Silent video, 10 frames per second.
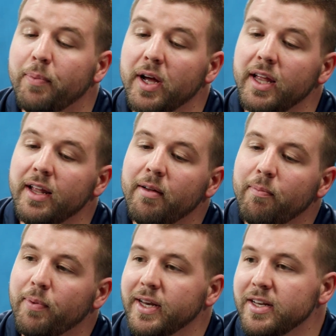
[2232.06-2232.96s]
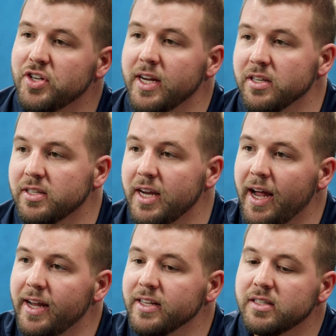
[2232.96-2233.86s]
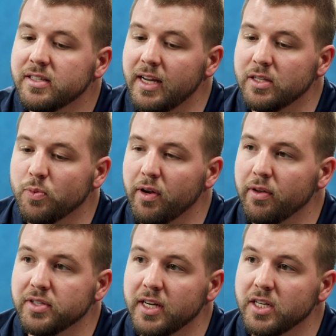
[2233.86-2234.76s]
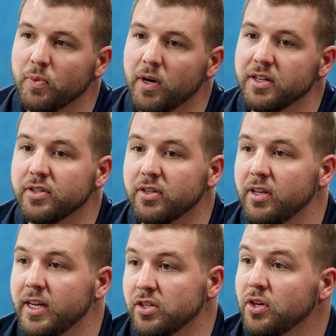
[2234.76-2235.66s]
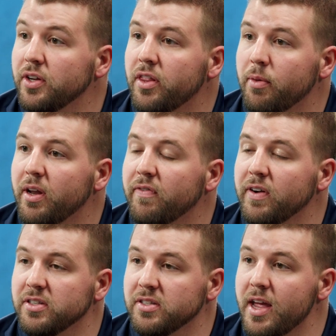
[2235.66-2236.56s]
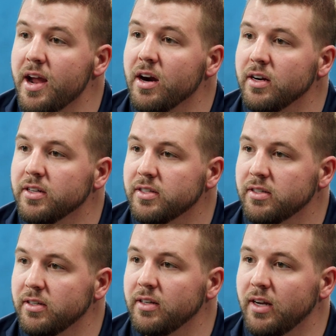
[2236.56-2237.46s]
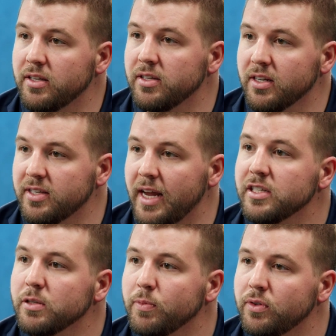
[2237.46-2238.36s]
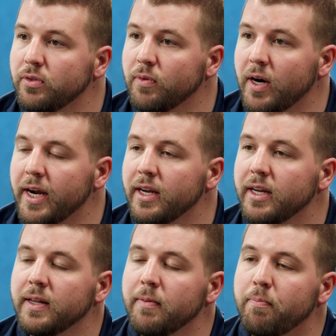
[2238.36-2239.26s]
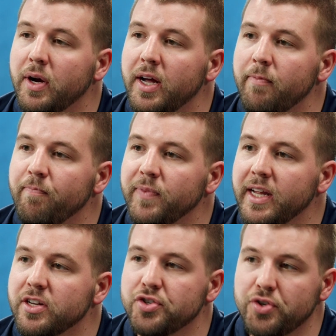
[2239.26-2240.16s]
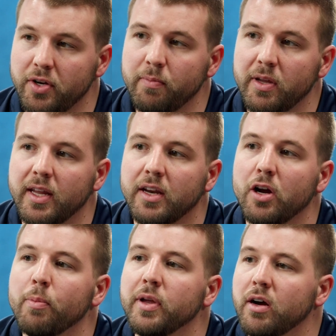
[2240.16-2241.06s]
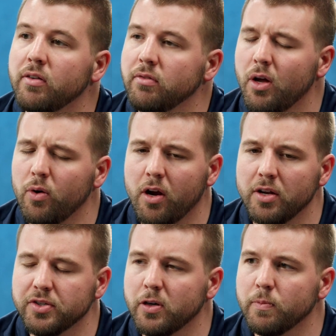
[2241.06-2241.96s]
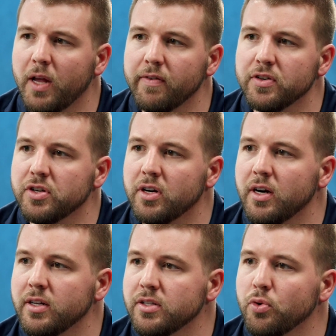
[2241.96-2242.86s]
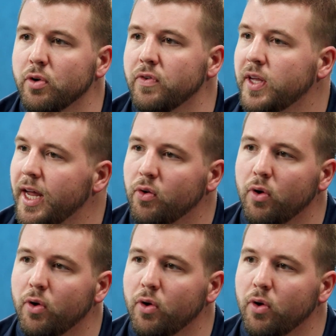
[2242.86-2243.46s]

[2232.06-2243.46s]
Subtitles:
but in gist, it's one of those things where it's good that the benefit is there. It's accessible, right? But it shouldn't be the end all be all. Low cost term life insurance, or if you can't